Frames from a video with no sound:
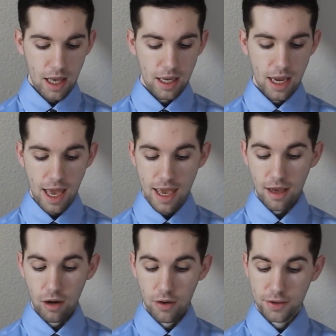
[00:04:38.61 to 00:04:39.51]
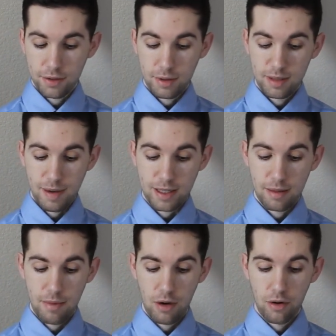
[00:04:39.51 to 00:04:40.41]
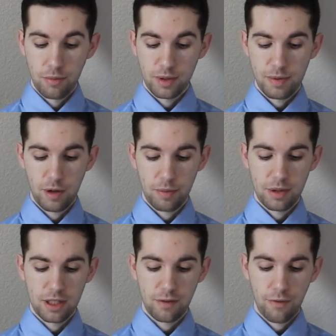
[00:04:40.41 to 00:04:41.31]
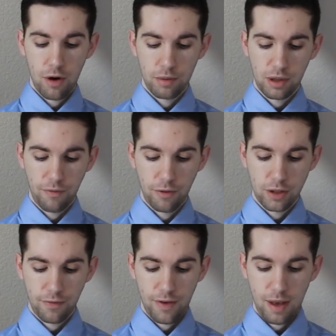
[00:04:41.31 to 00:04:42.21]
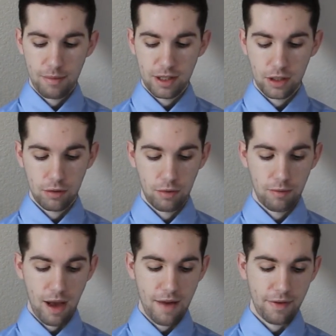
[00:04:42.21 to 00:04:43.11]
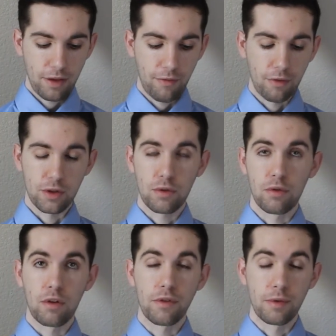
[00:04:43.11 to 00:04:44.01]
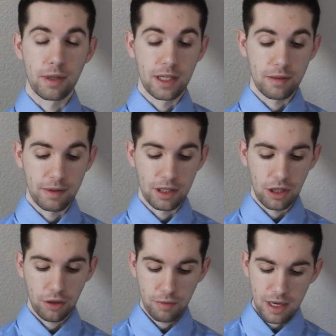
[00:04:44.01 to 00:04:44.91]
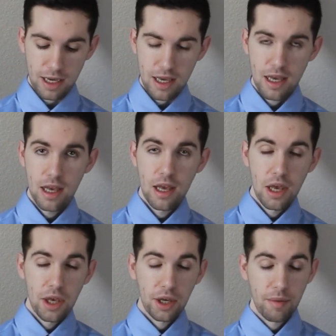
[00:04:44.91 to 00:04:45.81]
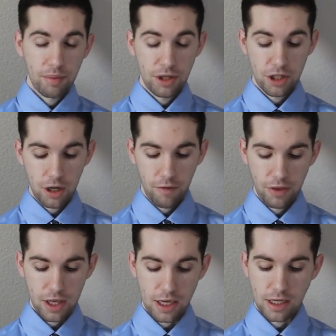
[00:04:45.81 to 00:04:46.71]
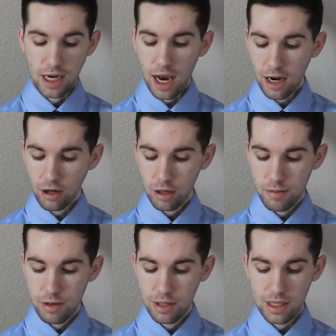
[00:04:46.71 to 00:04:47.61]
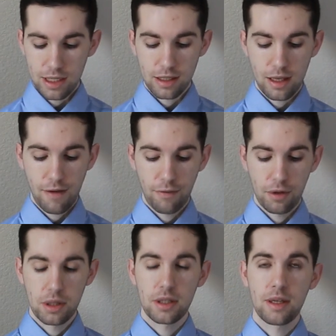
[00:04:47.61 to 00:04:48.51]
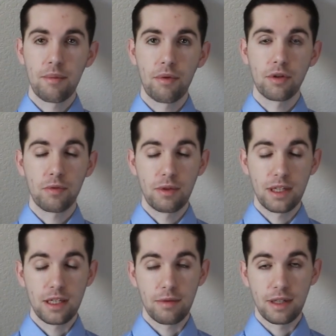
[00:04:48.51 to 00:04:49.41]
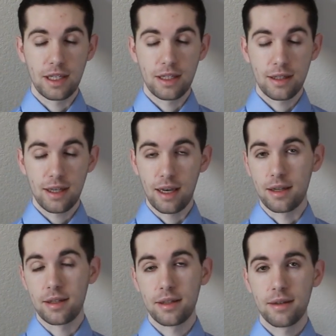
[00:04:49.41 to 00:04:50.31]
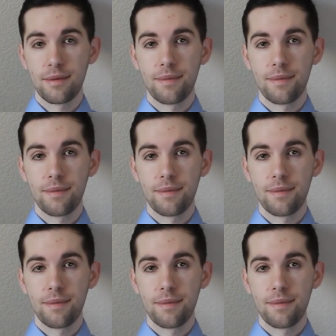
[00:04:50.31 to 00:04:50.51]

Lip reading: and Hay also expects the mall homes to be open this fall with the first families to arrive in the first quarter of 2023. Completion of the entire community is slated for December 2026.